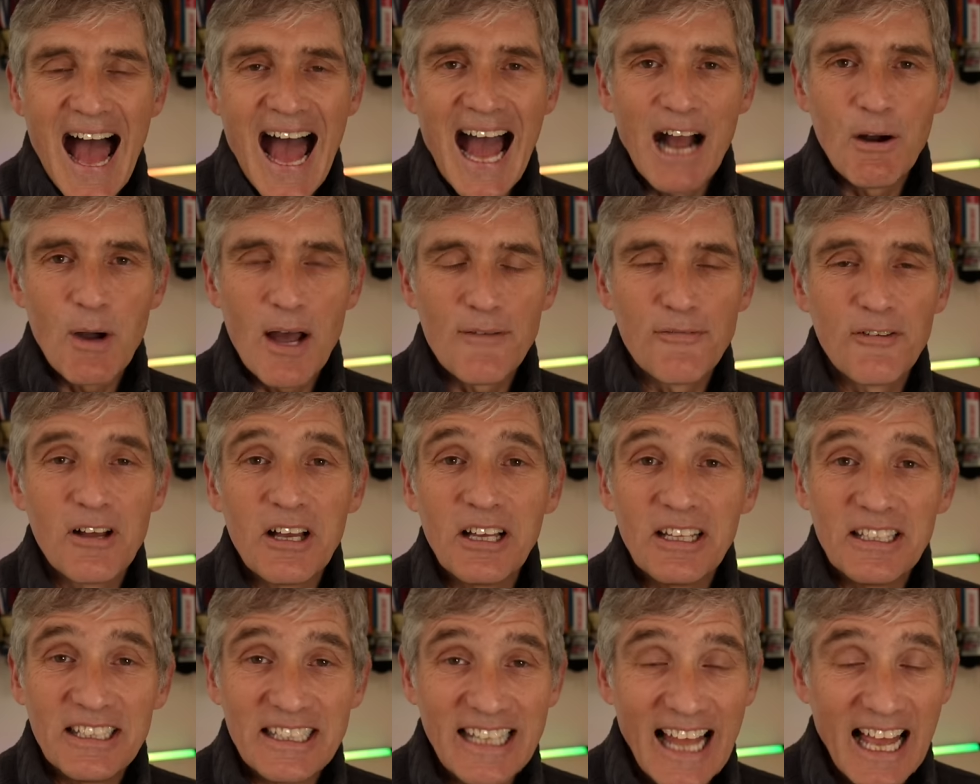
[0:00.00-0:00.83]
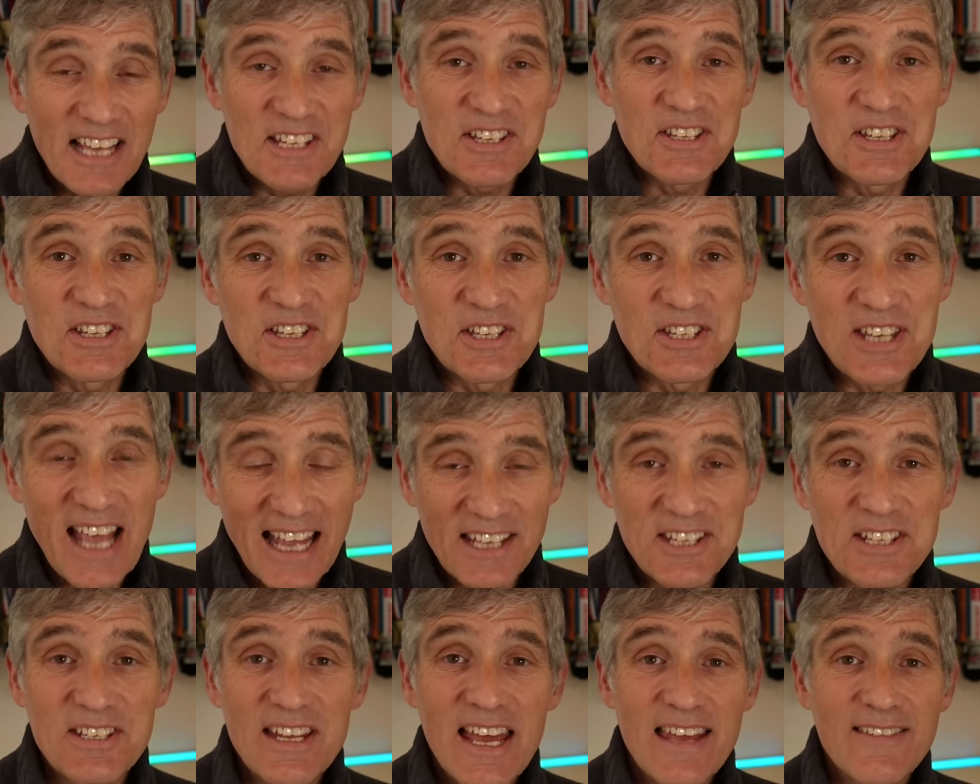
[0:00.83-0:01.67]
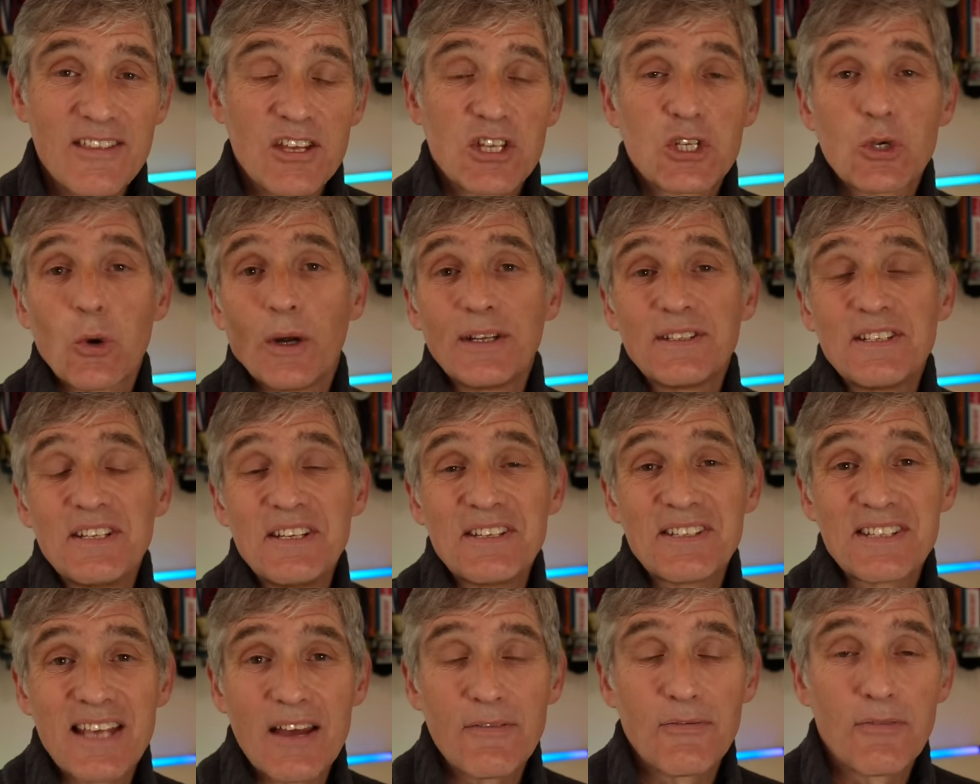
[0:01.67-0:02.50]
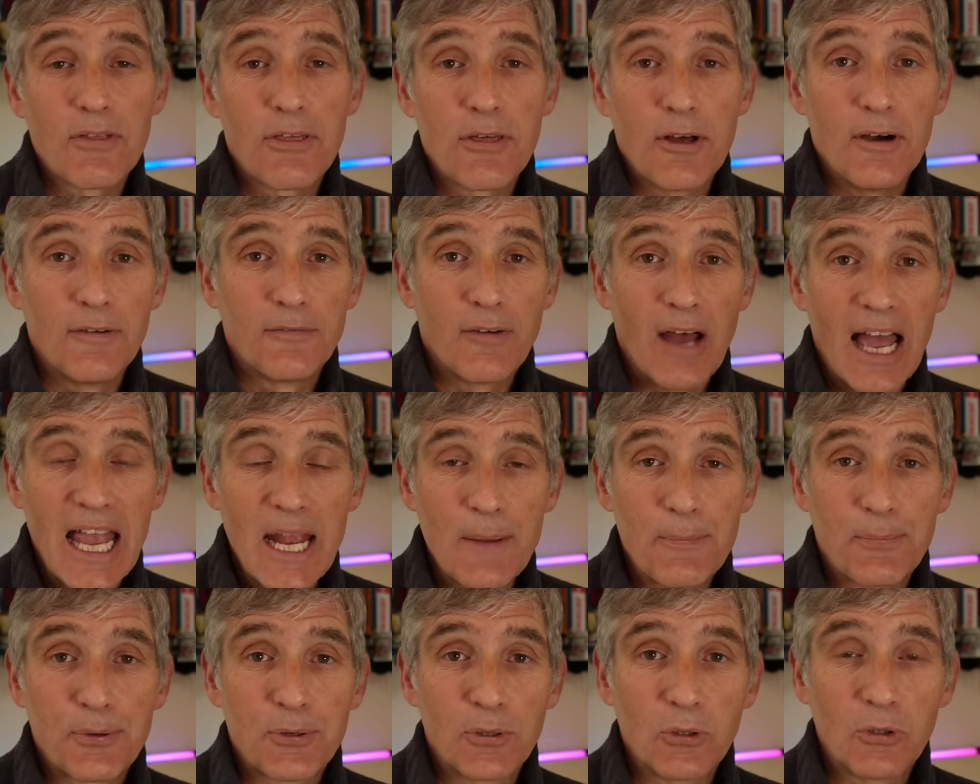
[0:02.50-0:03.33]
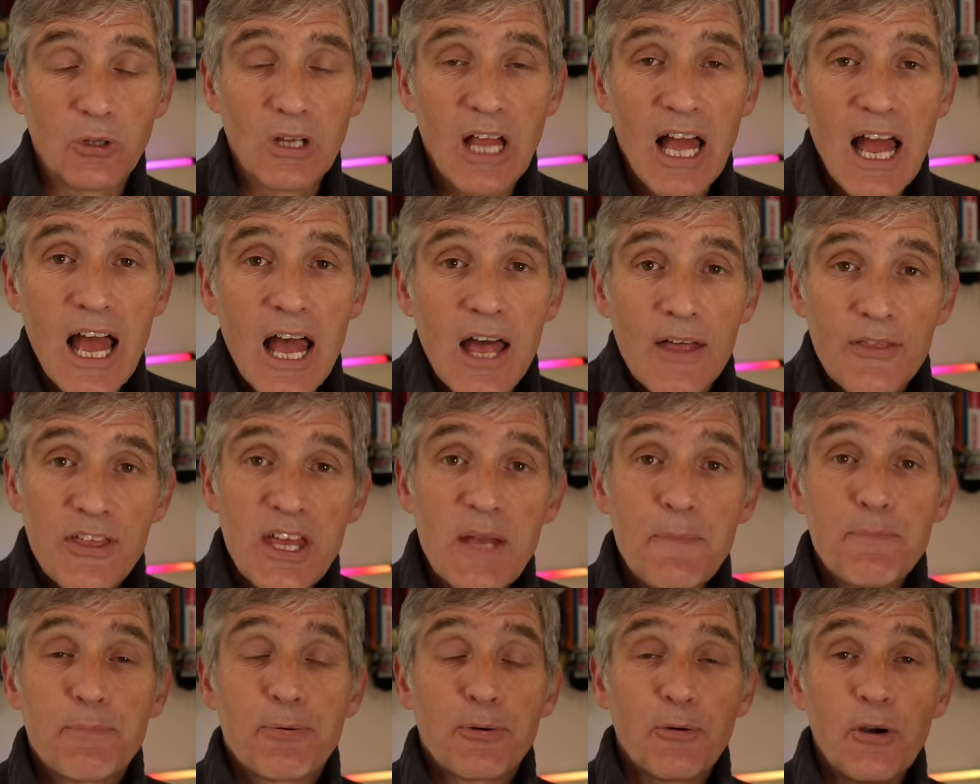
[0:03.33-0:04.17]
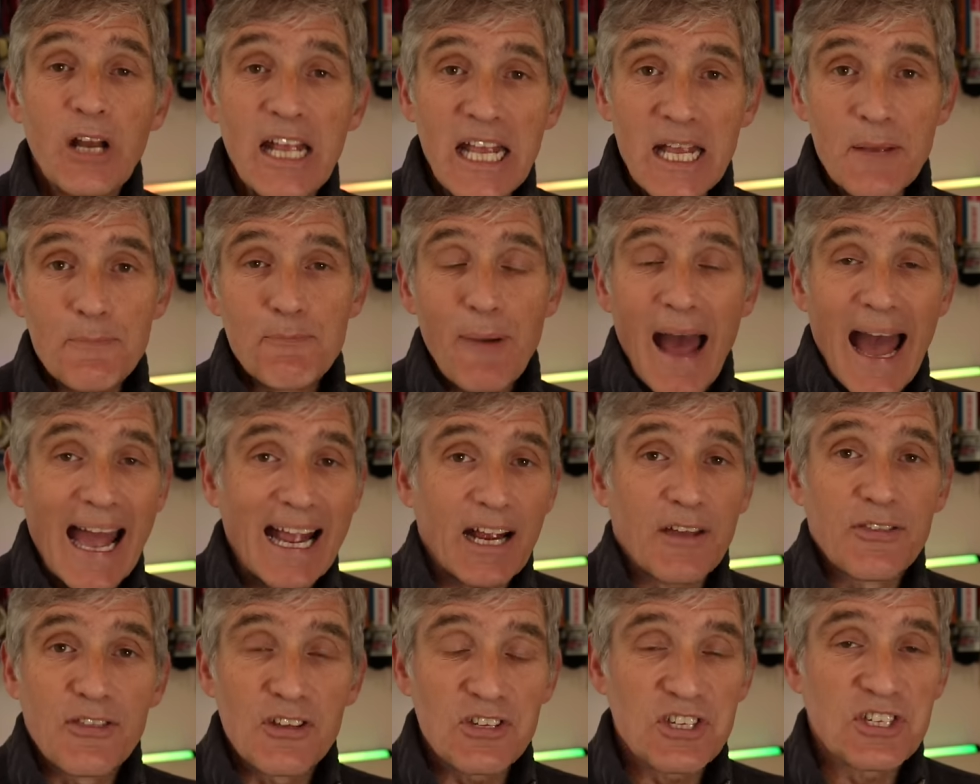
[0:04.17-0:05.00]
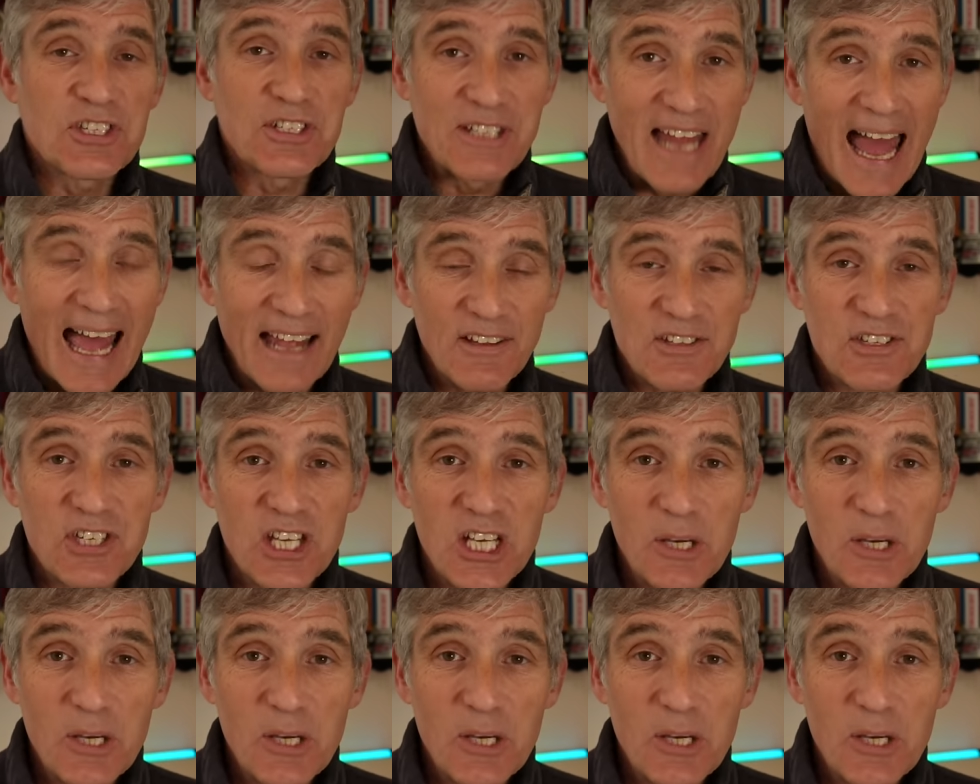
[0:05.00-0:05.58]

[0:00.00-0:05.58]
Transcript: However, last Saturday, the twenty-seventh of April, the Bring Back the Stats